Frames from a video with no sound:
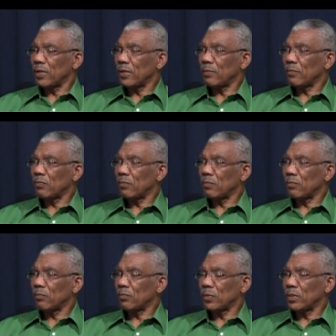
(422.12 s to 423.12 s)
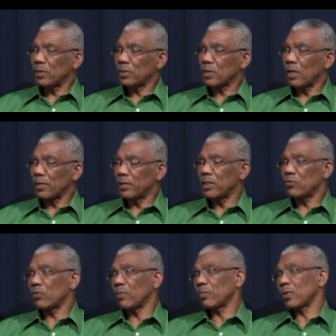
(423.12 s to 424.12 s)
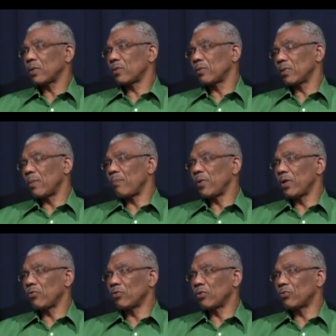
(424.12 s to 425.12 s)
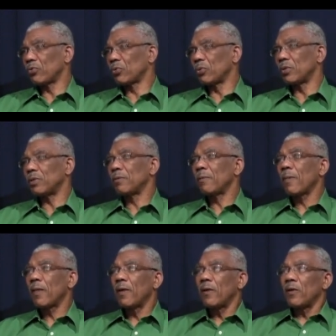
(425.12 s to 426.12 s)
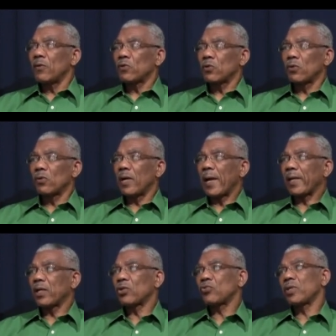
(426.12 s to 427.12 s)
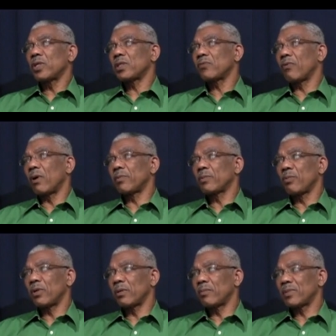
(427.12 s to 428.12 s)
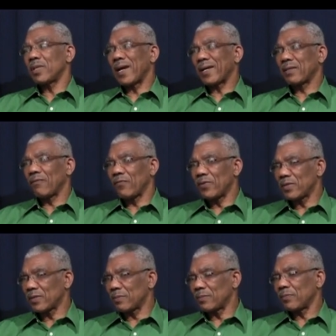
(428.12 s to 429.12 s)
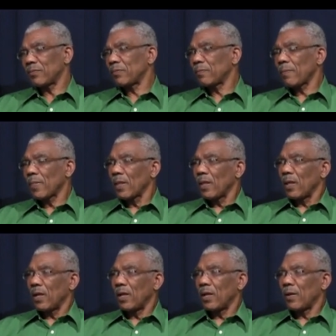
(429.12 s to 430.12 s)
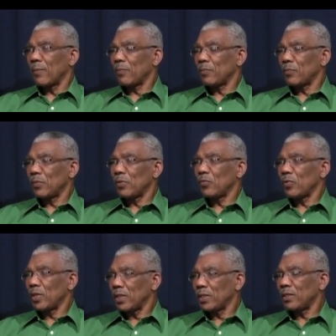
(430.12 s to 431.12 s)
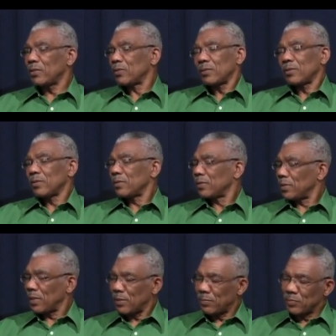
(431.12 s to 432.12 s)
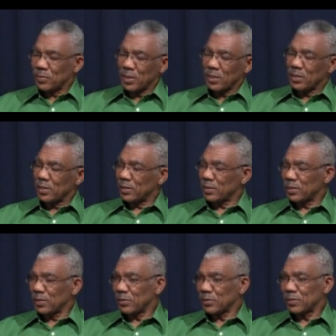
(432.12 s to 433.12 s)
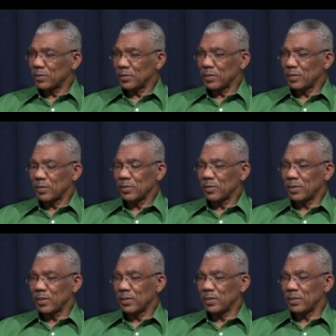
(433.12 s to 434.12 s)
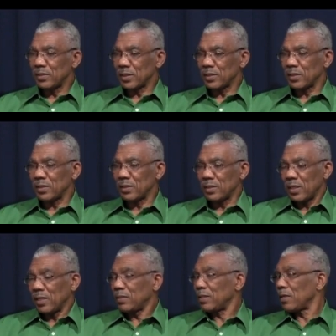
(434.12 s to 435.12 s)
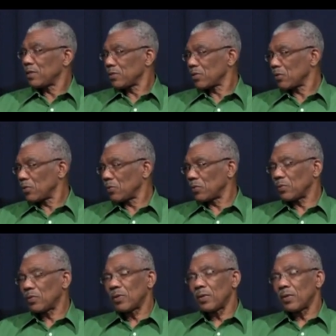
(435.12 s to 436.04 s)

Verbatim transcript: um, these colonies from imperial rule. So I can trace Forbes Burnham's activism um, really to um, nearly, you know, uh, nearly 68 years ago